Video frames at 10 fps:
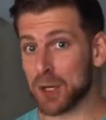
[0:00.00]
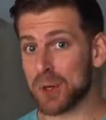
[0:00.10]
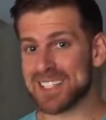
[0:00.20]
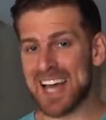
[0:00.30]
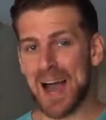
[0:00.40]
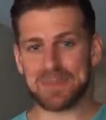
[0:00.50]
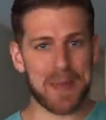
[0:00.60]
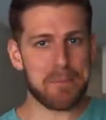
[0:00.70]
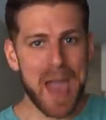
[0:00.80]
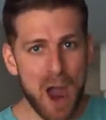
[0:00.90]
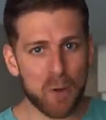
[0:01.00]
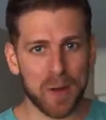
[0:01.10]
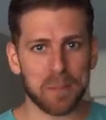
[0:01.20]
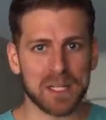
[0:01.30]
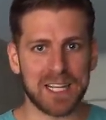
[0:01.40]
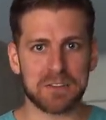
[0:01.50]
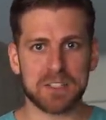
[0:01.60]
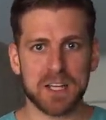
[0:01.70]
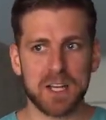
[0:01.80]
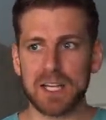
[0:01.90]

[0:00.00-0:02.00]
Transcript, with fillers: you adopt empowering beliefs,